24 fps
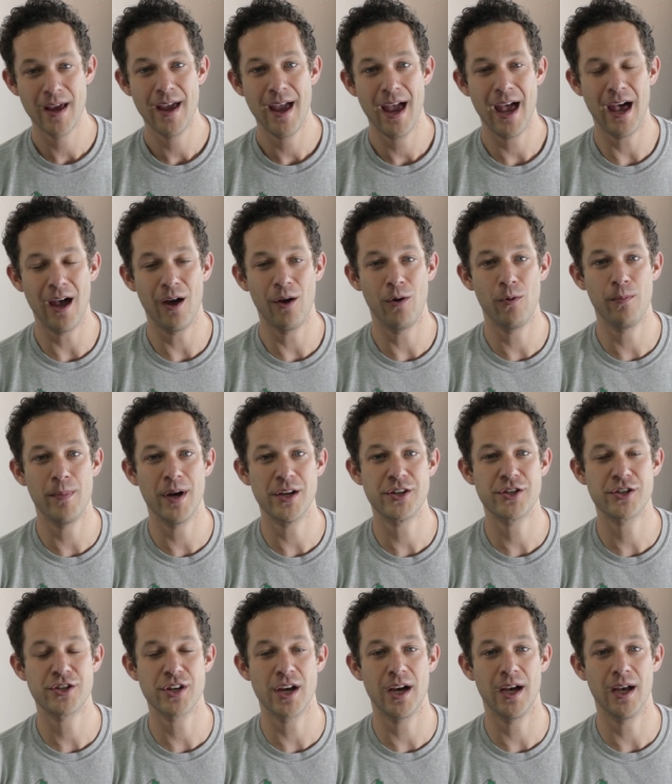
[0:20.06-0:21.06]
how
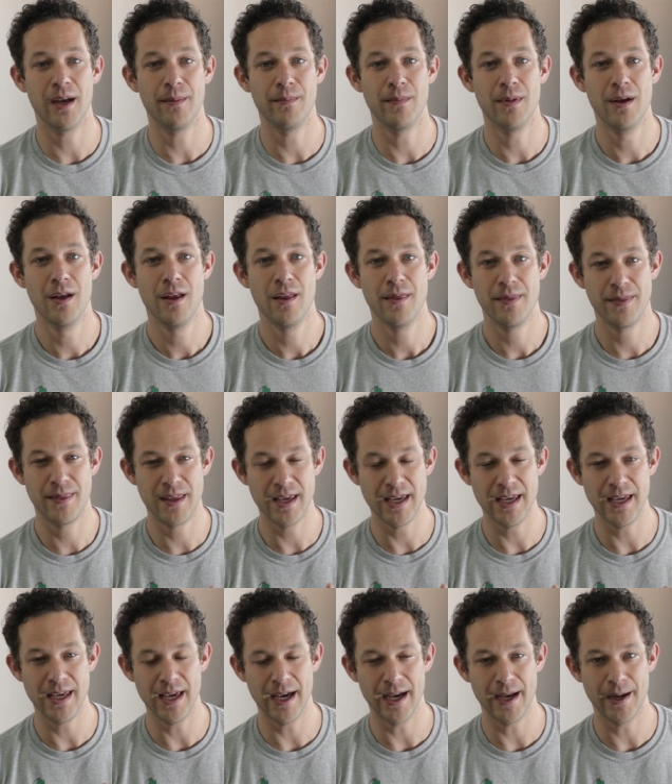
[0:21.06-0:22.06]
much um,
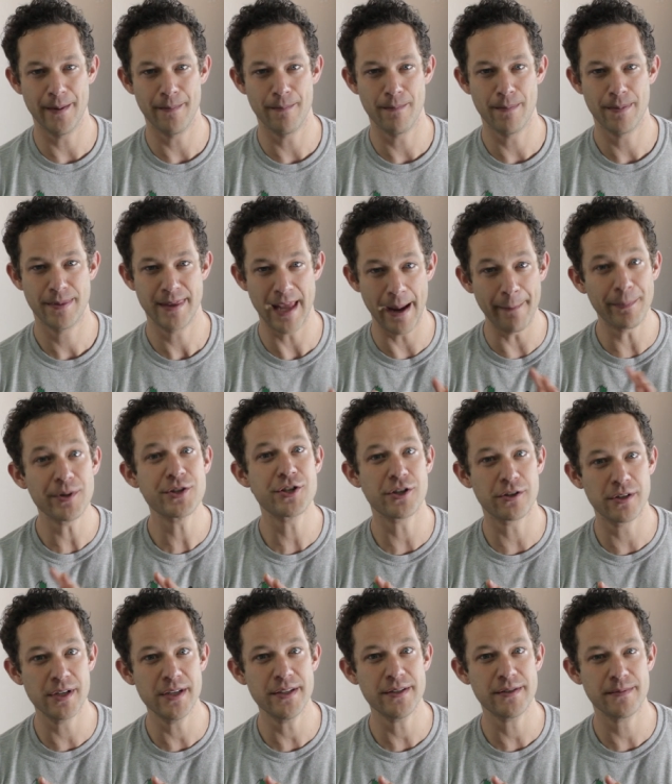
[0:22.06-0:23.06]
the um,
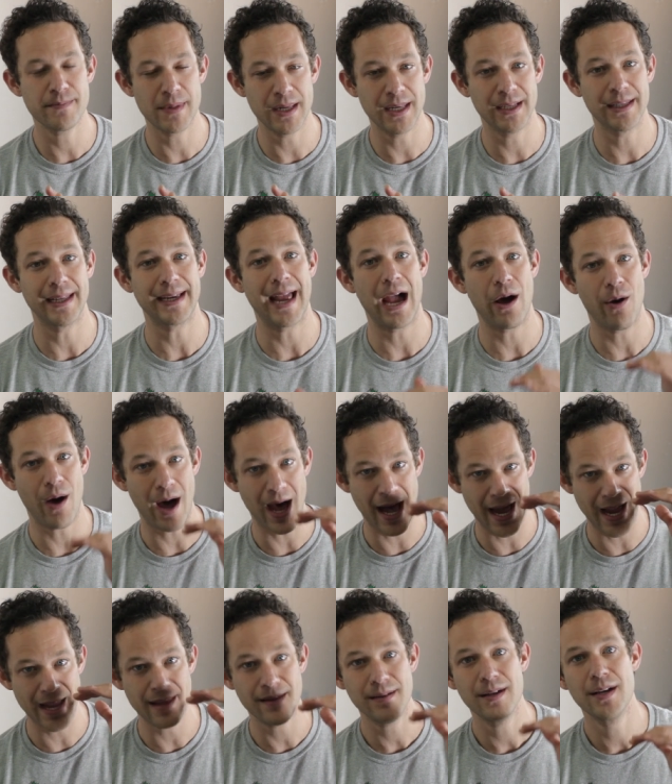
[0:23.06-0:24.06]
temperature is, meaning like how
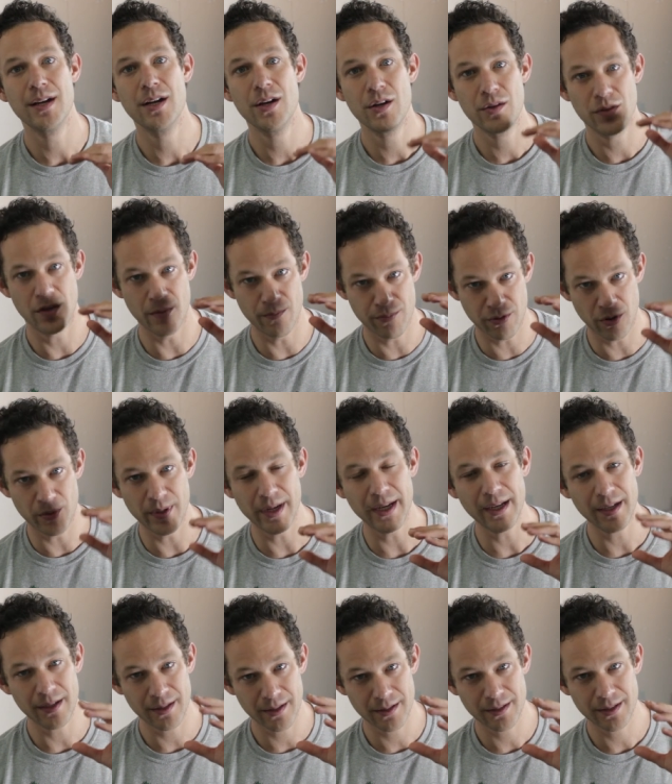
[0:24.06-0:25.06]
high the
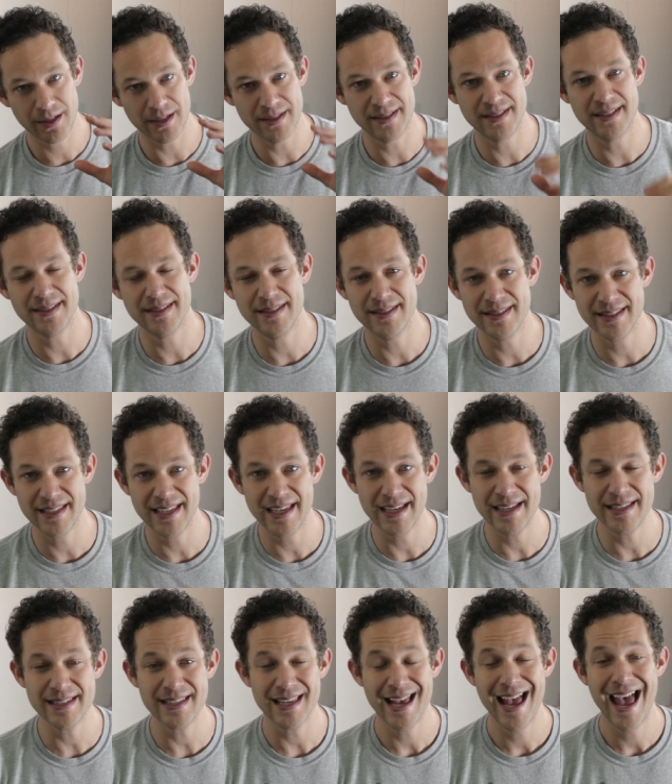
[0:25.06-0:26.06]
brewing consistency
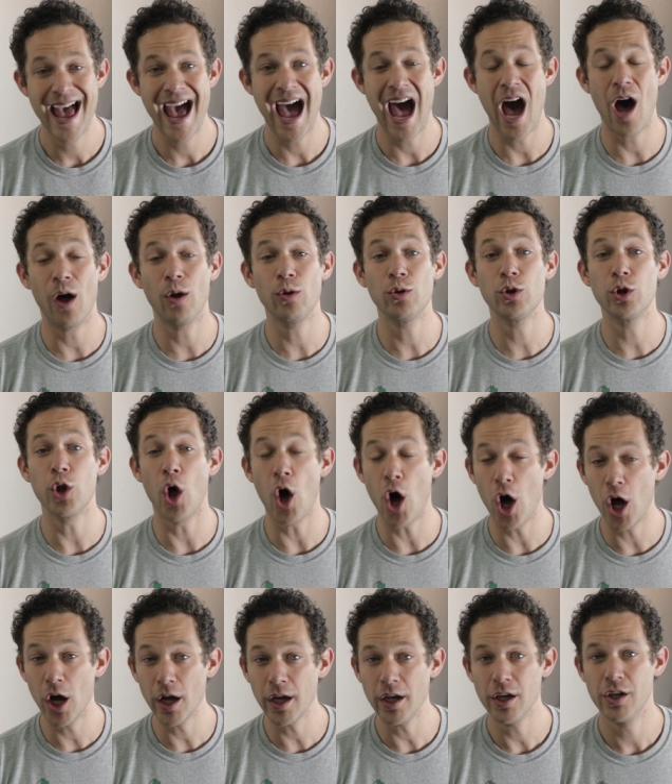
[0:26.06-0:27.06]
is, how
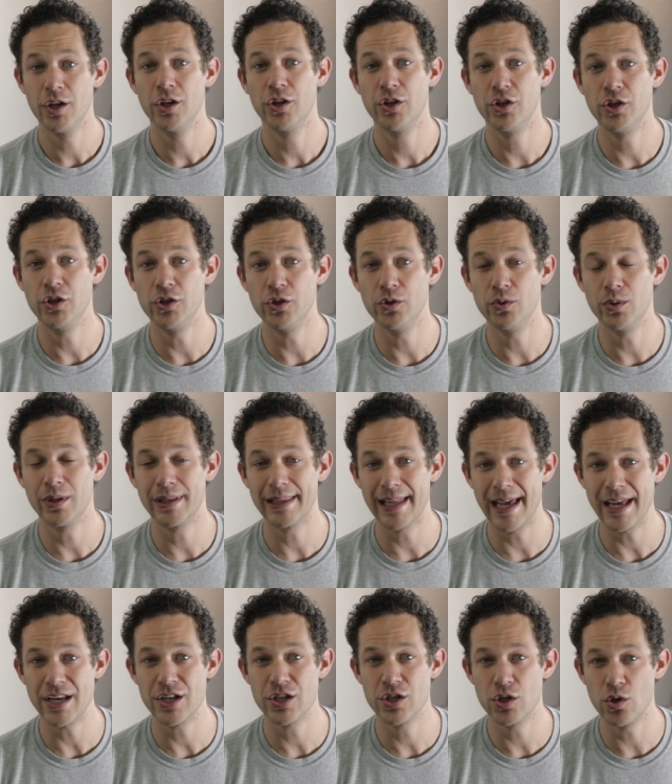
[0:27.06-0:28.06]
long you
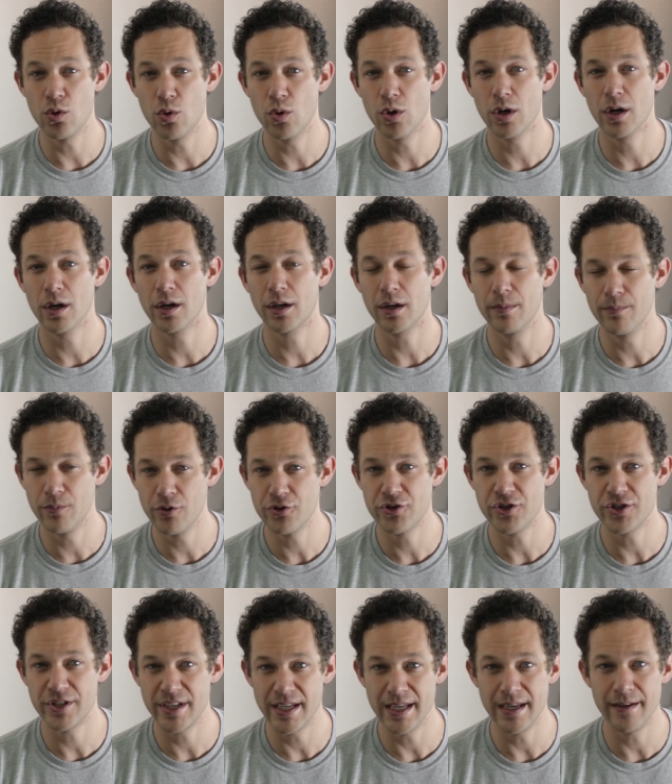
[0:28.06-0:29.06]
let your
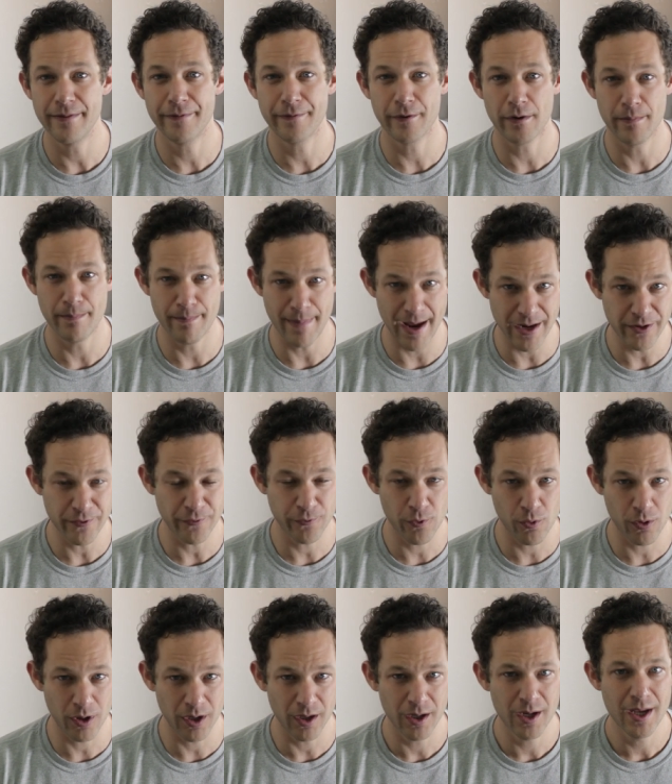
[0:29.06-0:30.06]
kombucha tea ferment
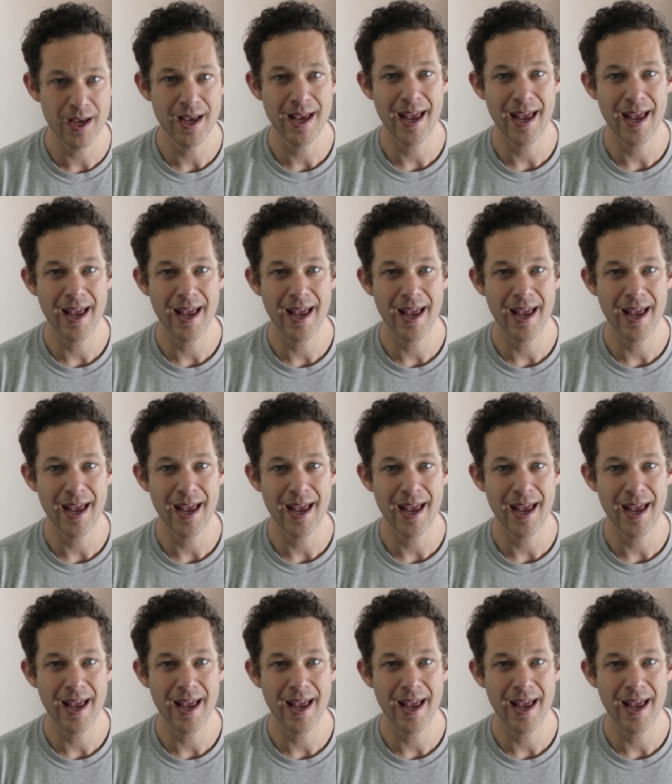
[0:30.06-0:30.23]
for,